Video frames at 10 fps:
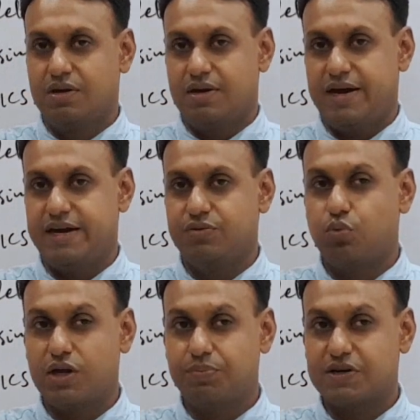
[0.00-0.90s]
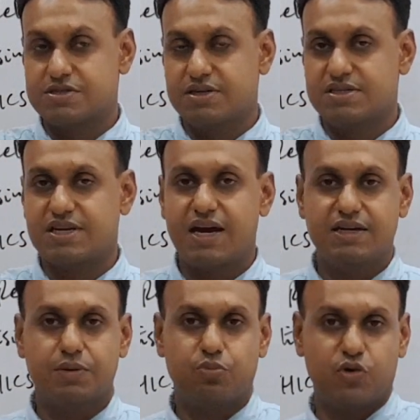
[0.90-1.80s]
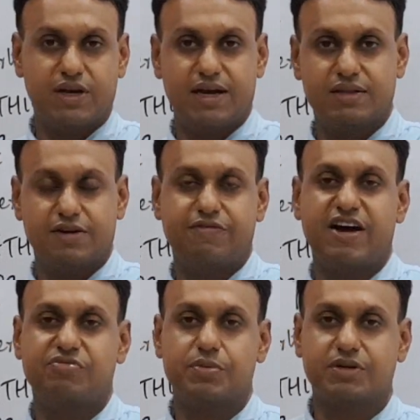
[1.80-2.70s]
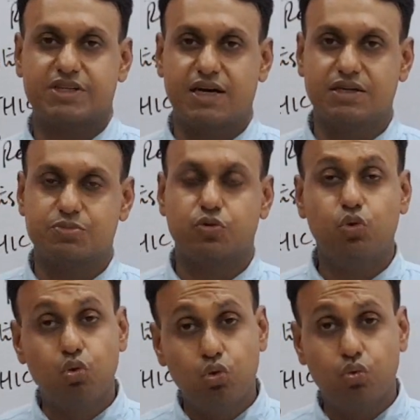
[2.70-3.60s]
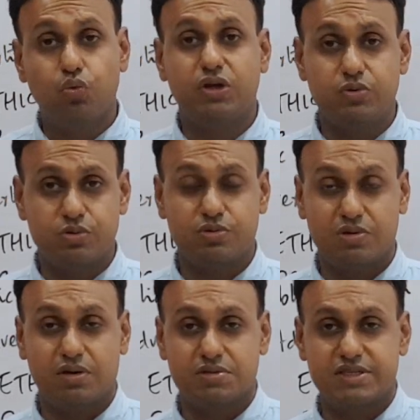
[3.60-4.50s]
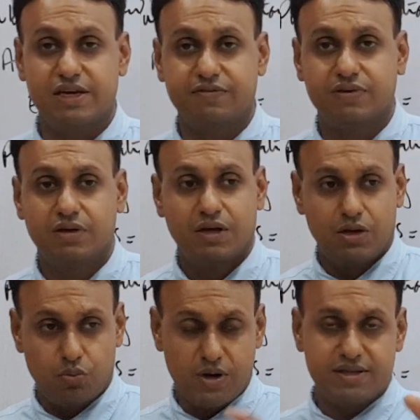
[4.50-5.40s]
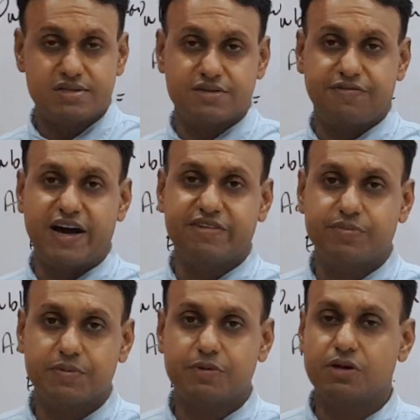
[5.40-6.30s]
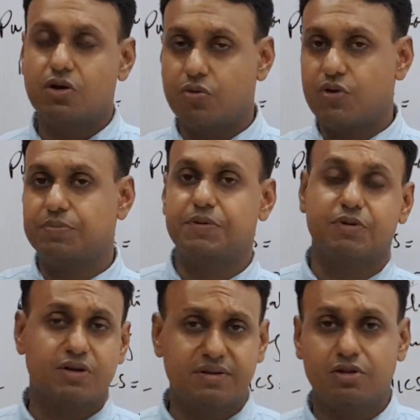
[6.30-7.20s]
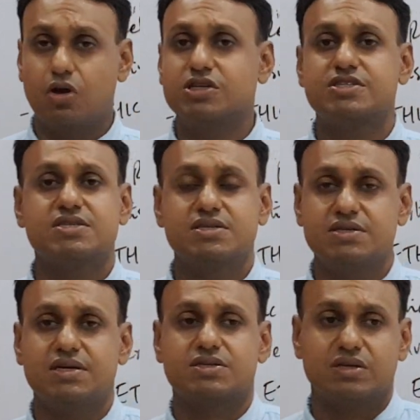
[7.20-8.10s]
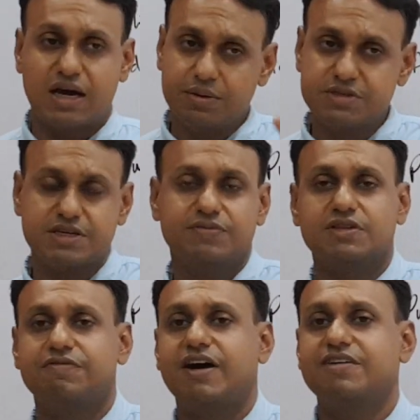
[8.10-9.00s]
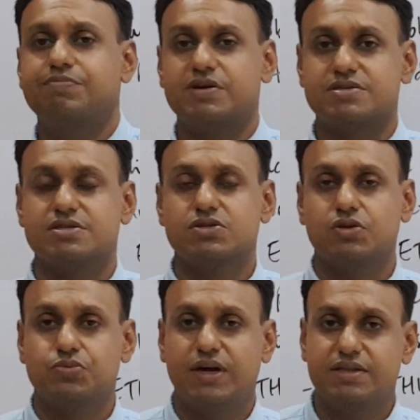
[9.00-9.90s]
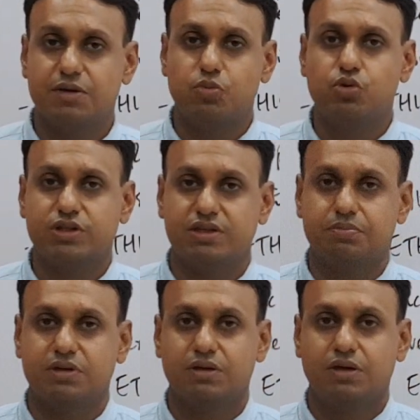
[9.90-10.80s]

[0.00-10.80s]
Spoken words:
hand, one person is tied up, one hand, there are five people tied up. So who will you save? Whether it's the five people or one people. And logic says, yes, I'll be saving the five persons, because why, they are more in number.